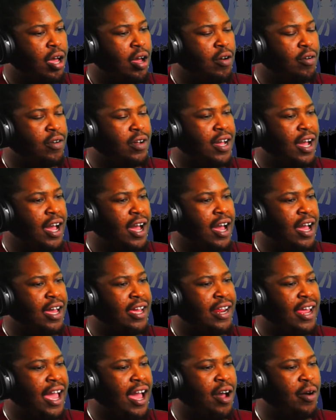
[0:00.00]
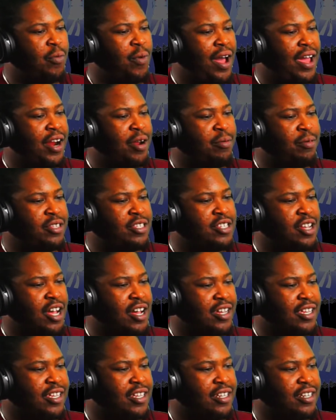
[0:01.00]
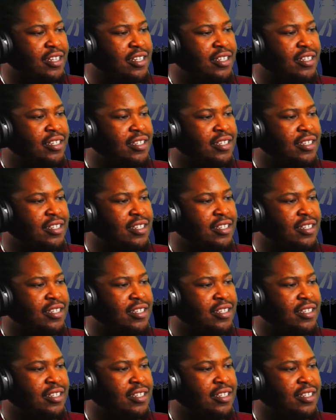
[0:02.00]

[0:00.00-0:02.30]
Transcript: Oh, God. How wide are we talking?